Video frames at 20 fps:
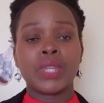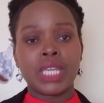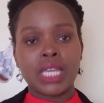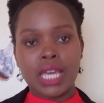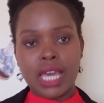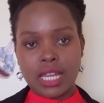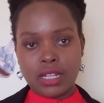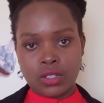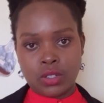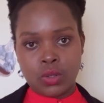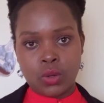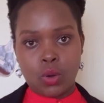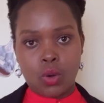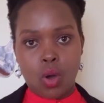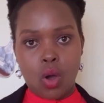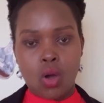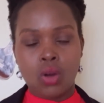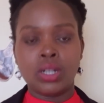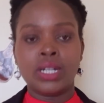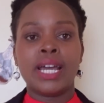and so
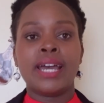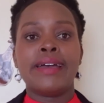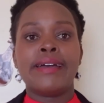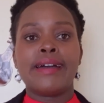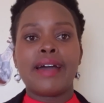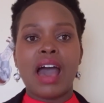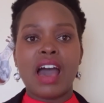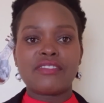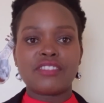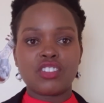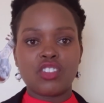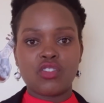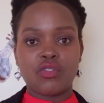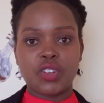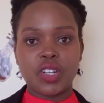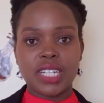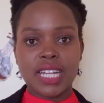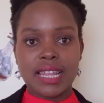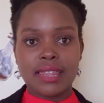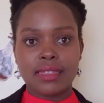on. After you've
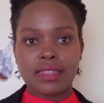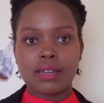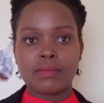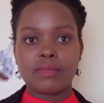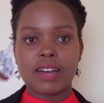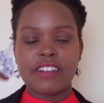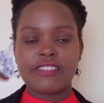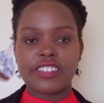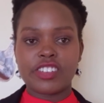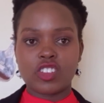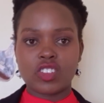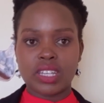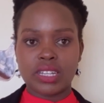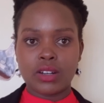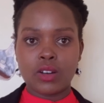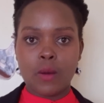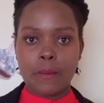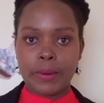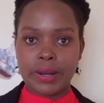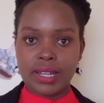gotten them, after you
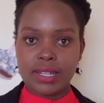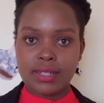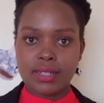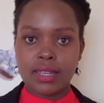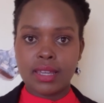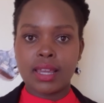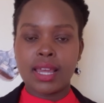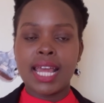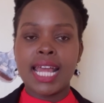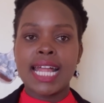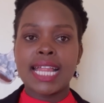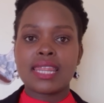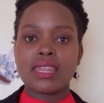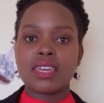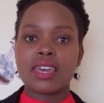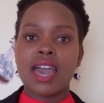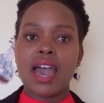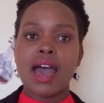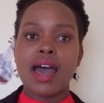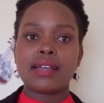started operating,
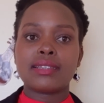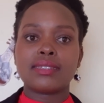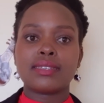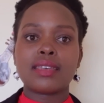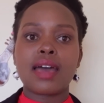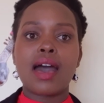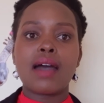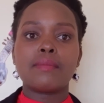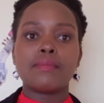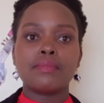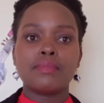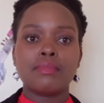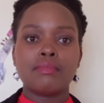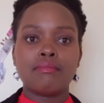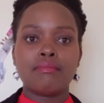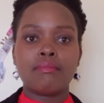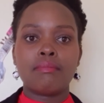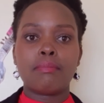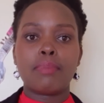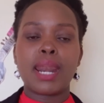there are some
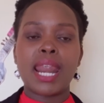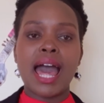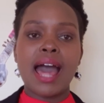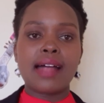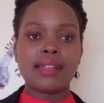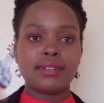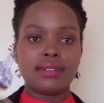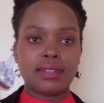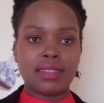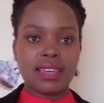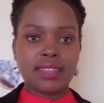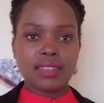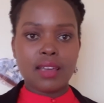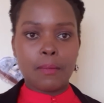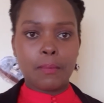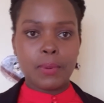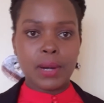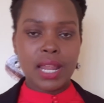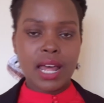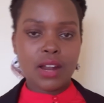plan. There's a
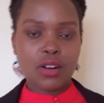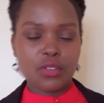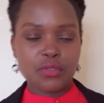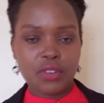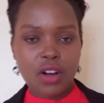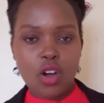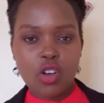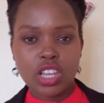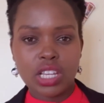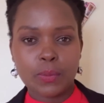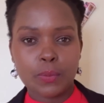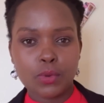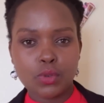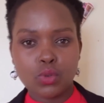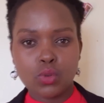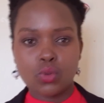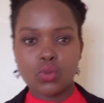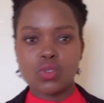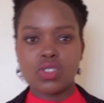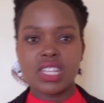plan of how you're supposed
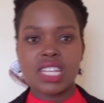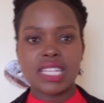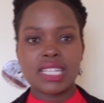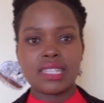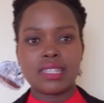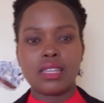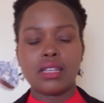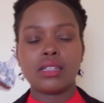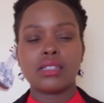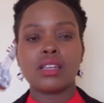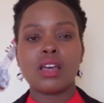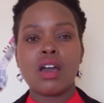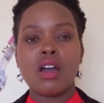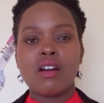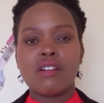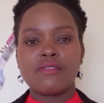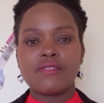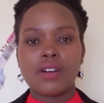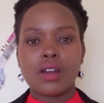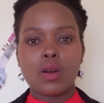to do these things.
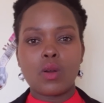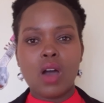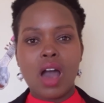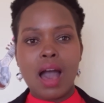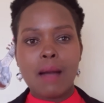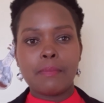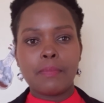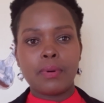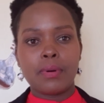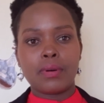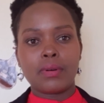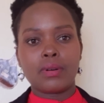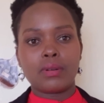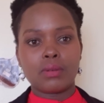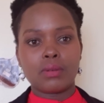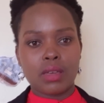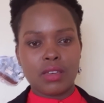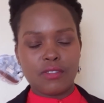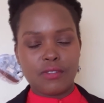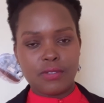Follow up
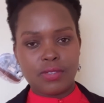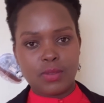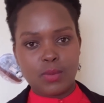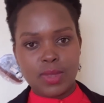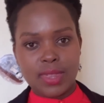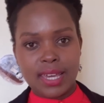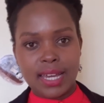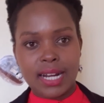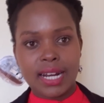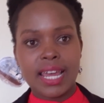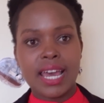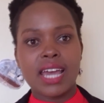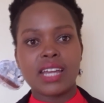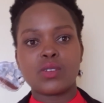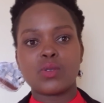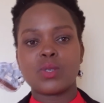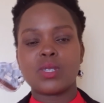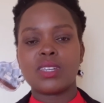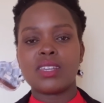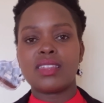with the client
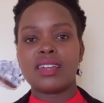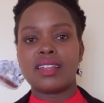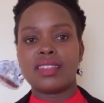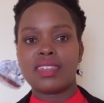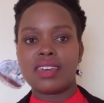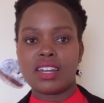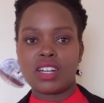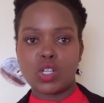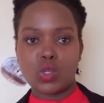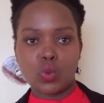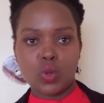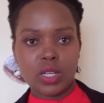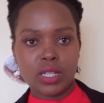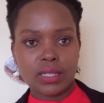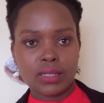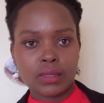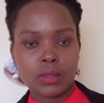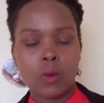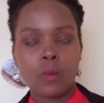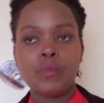to see that they are
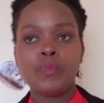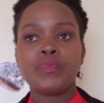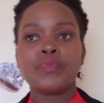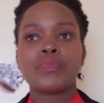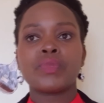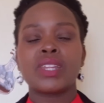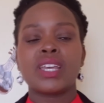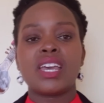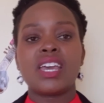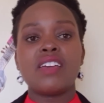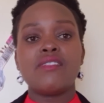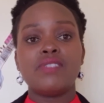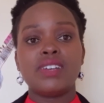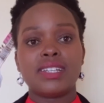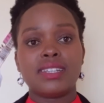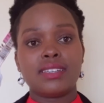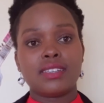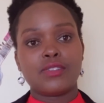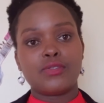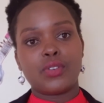doing so. If
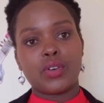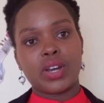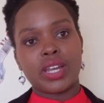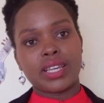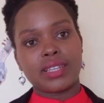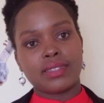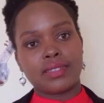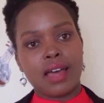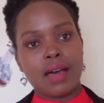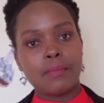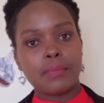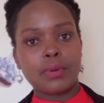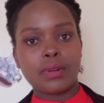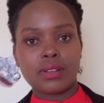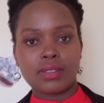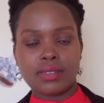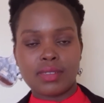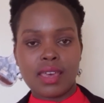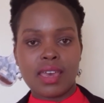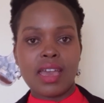it is, for
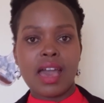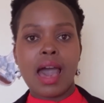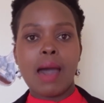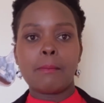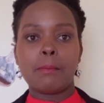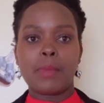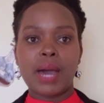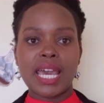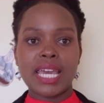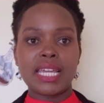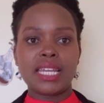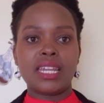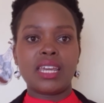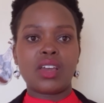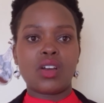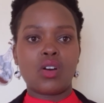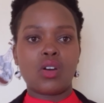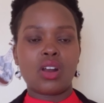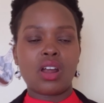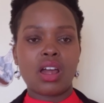example, say a
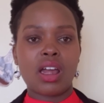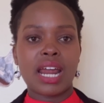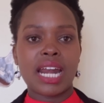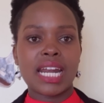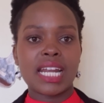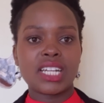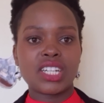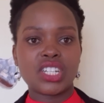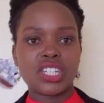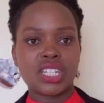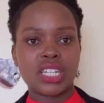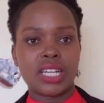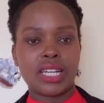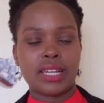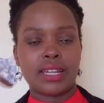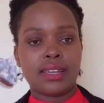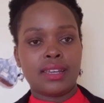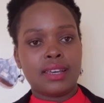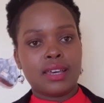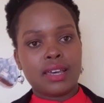mining or a crushing
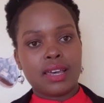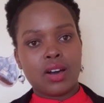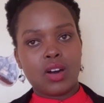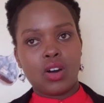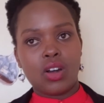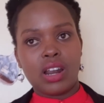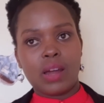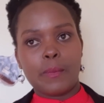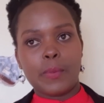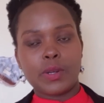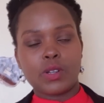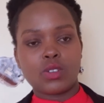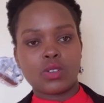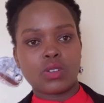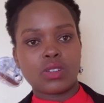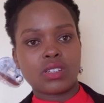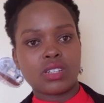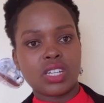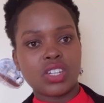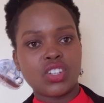or a
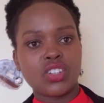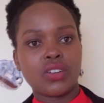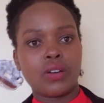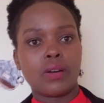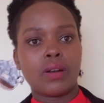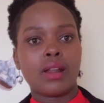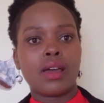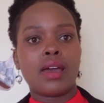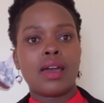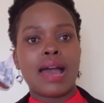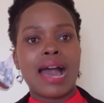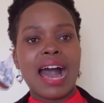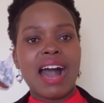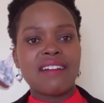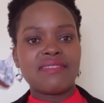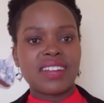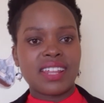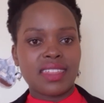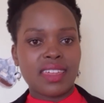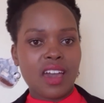petrol station,
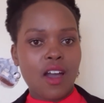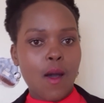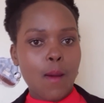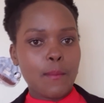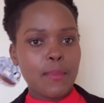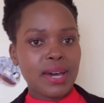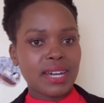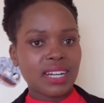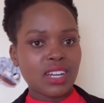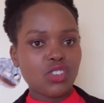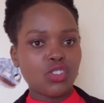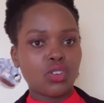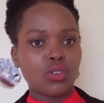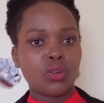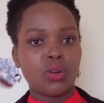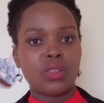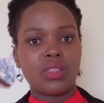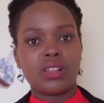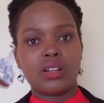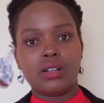after they are
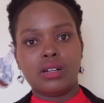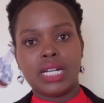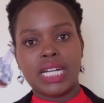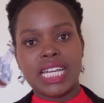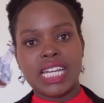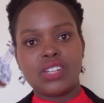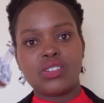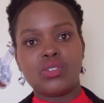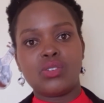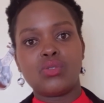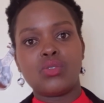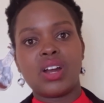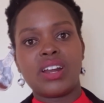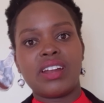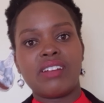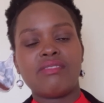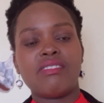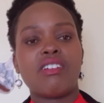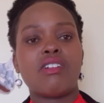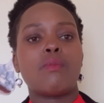operational, they'll need to do an
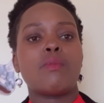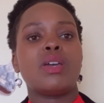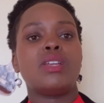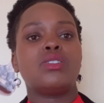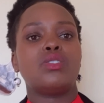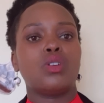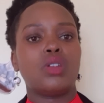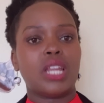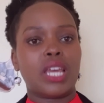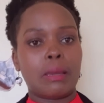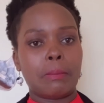environmental